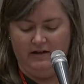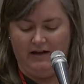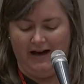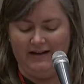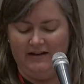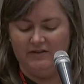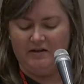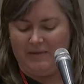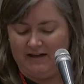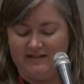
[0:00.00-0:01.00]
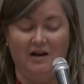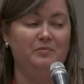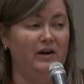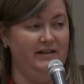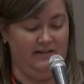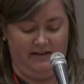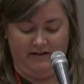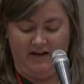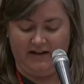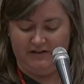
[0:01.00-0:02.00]
and even the mass uprising
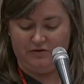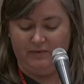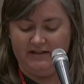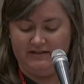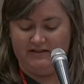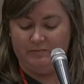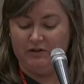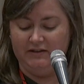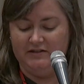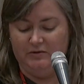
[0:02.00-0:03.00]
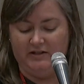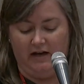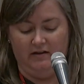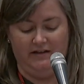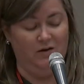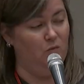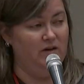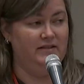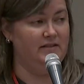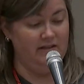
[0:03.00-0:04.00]
against racist police brutality
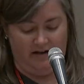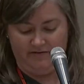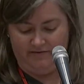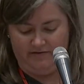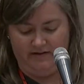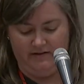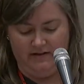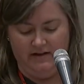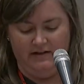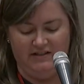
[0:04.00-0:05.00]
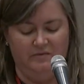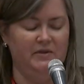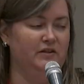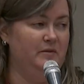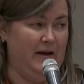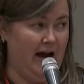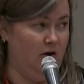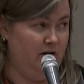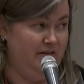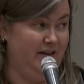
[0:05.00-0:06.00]
wasn't enough to build the
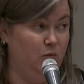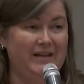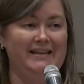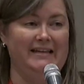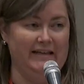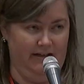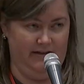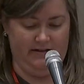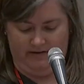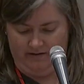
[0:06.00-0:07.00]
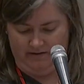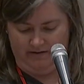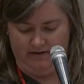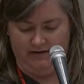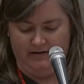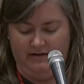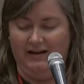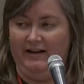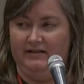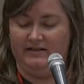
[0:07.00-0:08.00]
power that we need
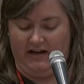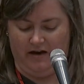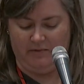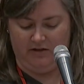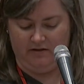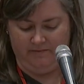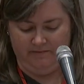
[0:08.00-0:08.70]
against capital.